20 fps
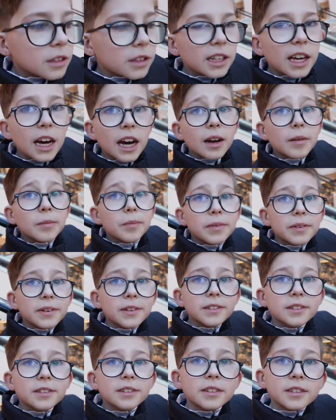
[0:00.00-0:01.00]
Yeah.
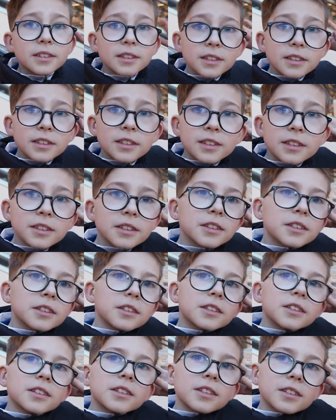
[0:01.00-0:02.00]
Right, timer is
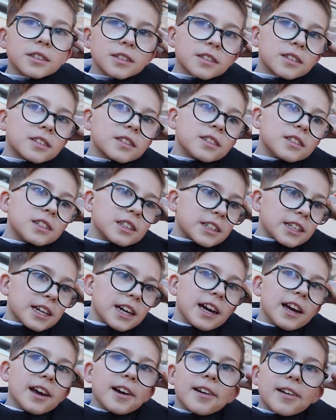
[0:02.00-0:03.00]
restarting, yeah?
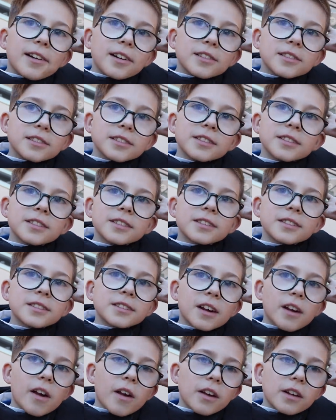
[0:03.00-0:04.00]
Okay.
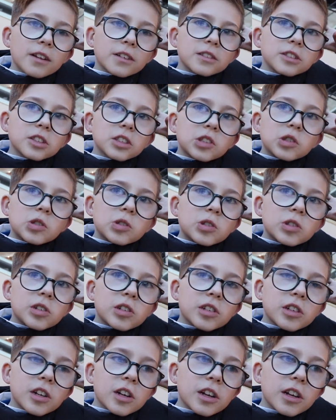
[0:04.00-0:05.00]
Go
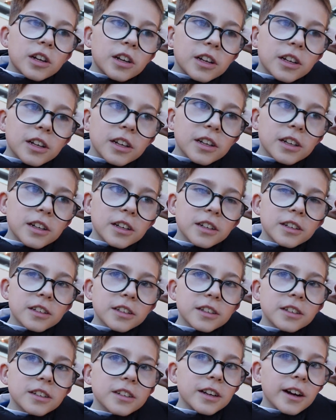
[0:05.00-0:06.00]
36
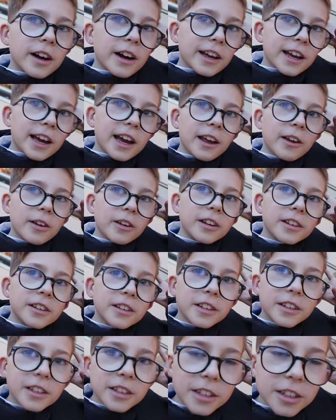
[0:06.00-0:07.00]
minutes. Okay. Where do
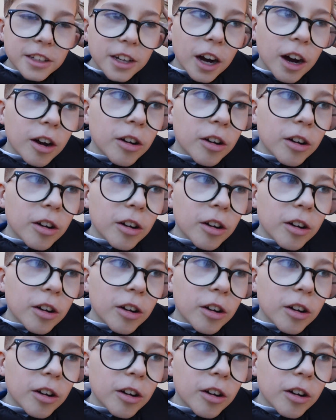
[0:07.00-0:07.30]
you want to go?